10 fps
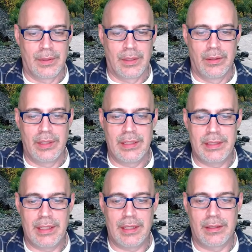Well, he
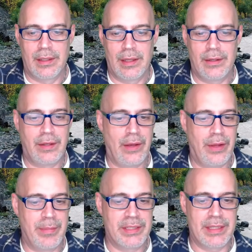did. I don't know how
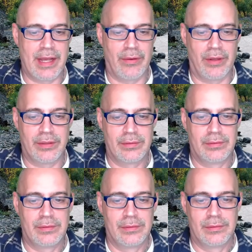I missed that one.
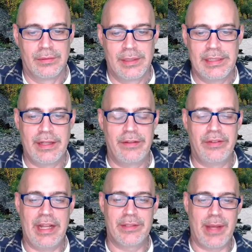He even
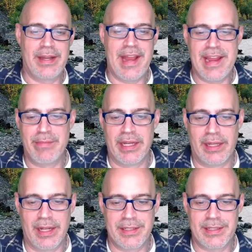has my name in it,
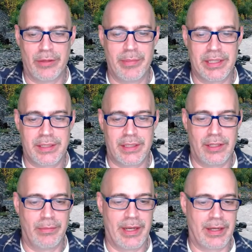and I still missed it.
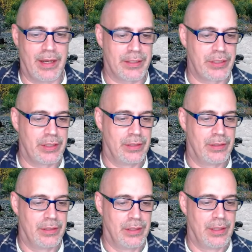Oh, my gosh.
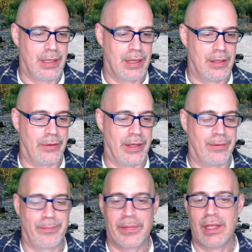Oh, well.
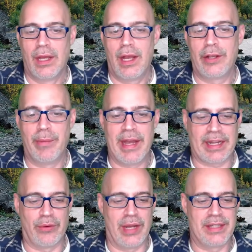I'll go back
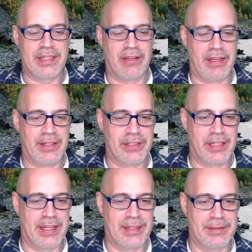and watch that later
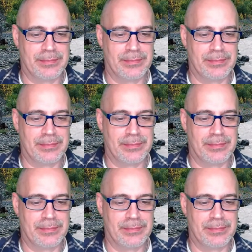tonight.